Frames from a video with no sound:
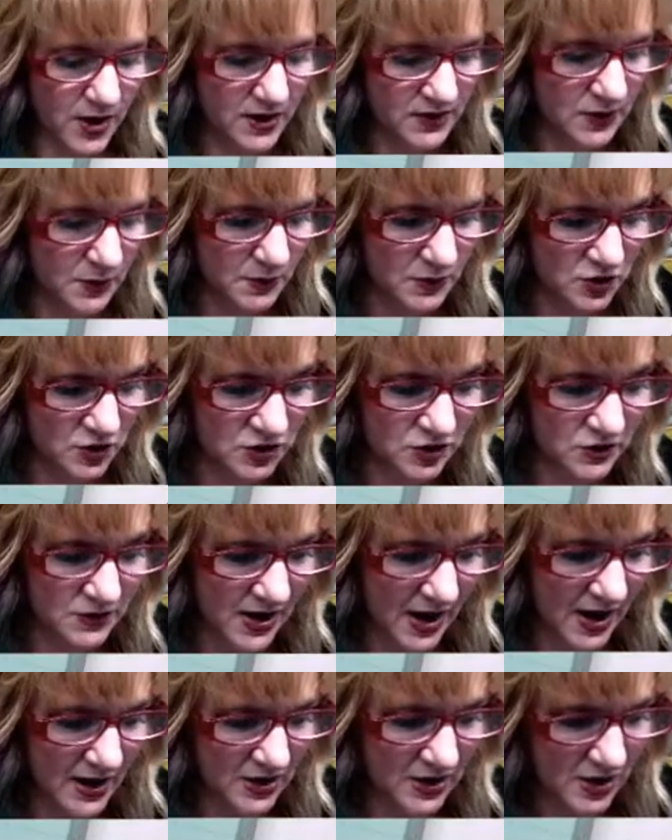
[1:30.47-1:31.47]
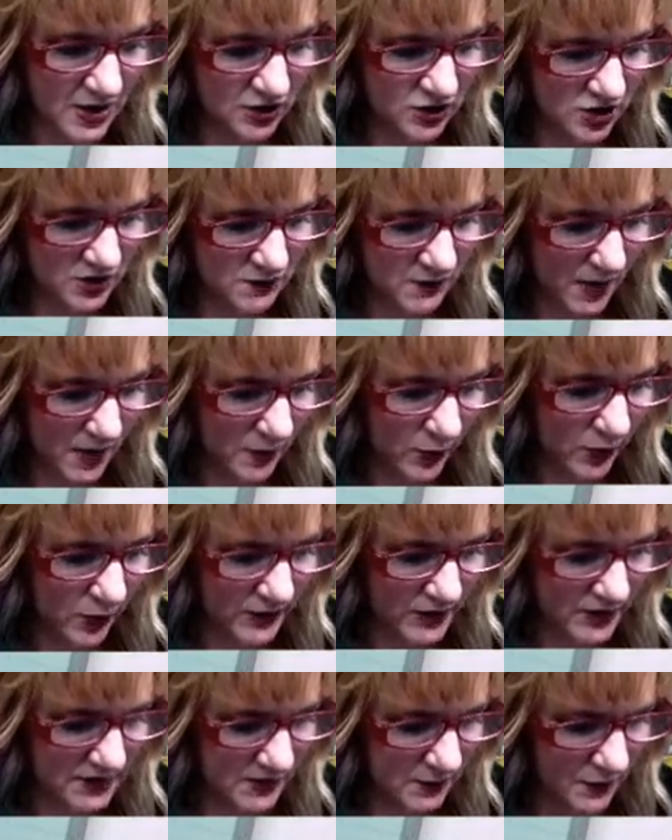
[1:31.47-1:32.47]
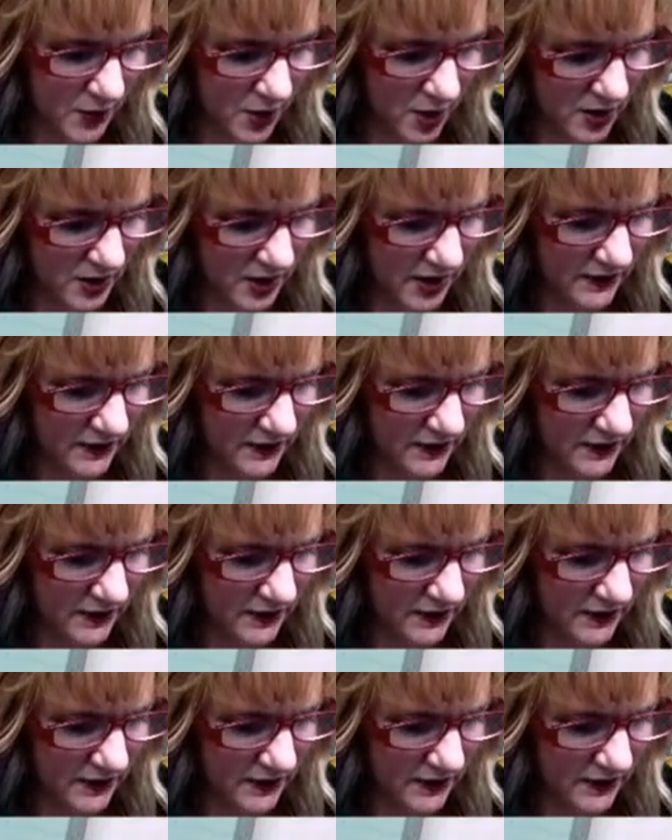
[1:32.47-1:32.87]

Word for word: So I'm gonna do that just by pulling this apart.